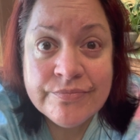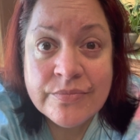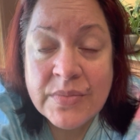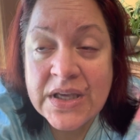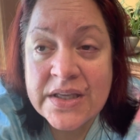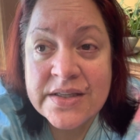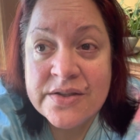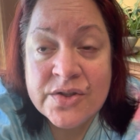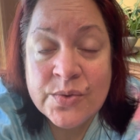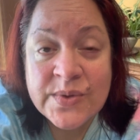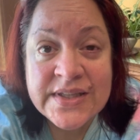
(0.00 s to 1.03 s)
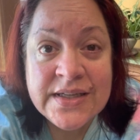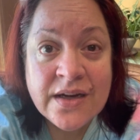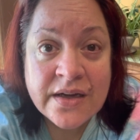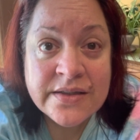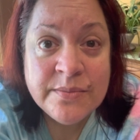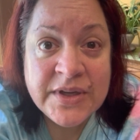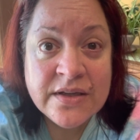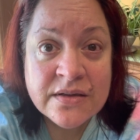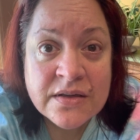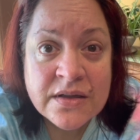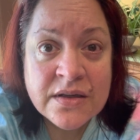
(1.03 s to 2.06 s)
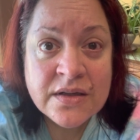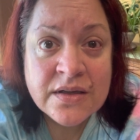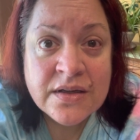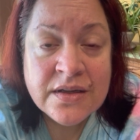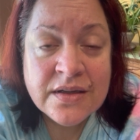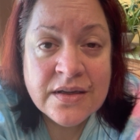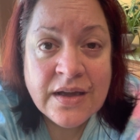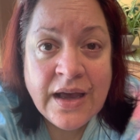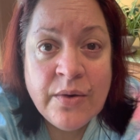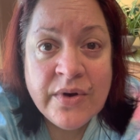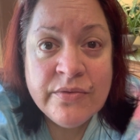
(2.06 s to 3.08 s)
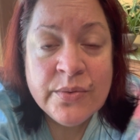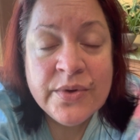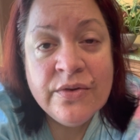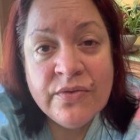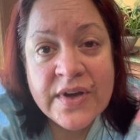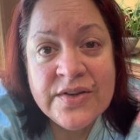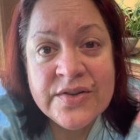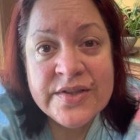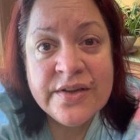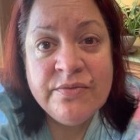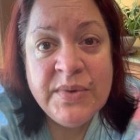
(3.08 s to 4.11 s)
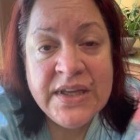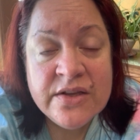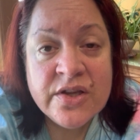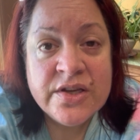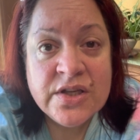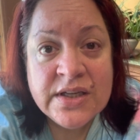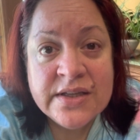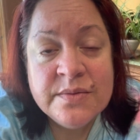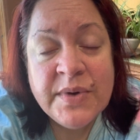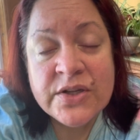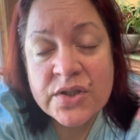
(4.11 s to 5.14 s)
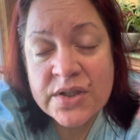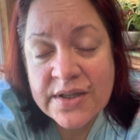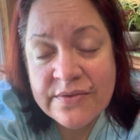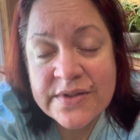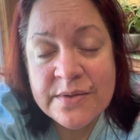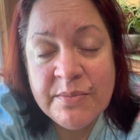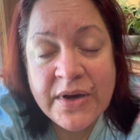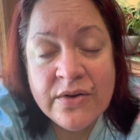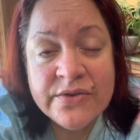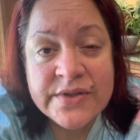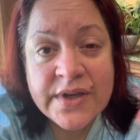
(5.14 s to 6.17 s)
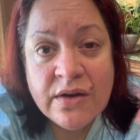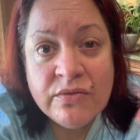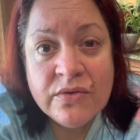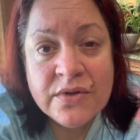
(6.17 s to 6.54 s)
because it's too easy not to be. However, when you find yourself being judgy, especially if it's about yourself,